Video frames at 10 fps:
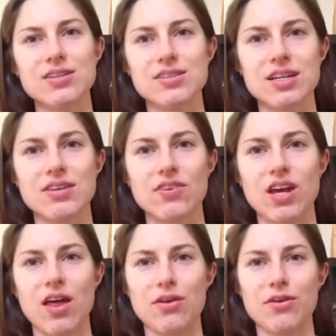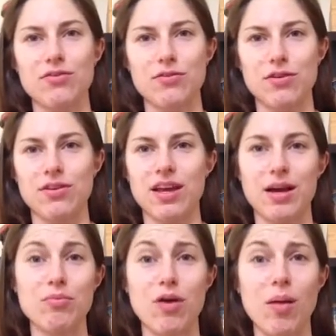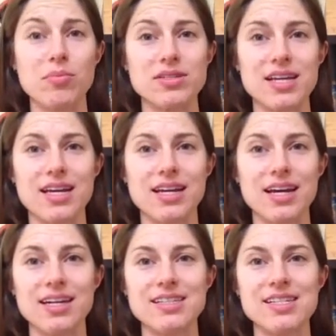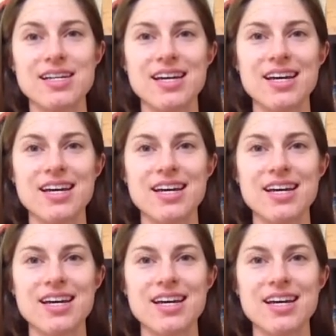your significant other for a proper date night